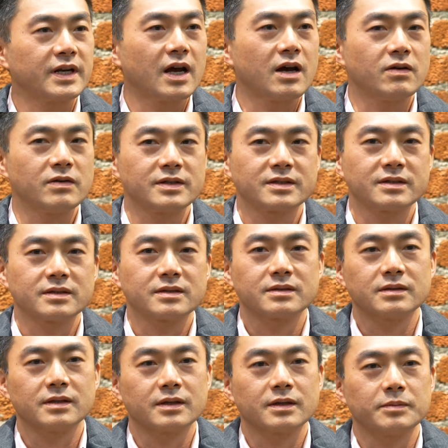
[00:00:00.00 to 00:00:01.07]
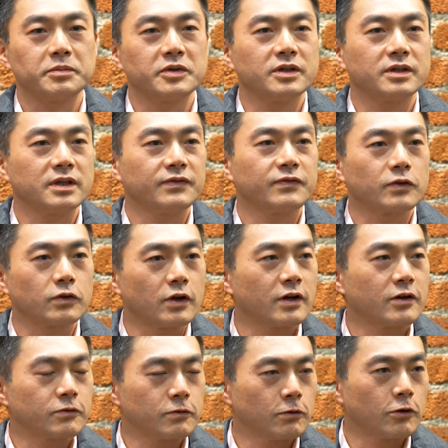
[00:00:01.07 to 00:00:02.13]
now is this like ability for la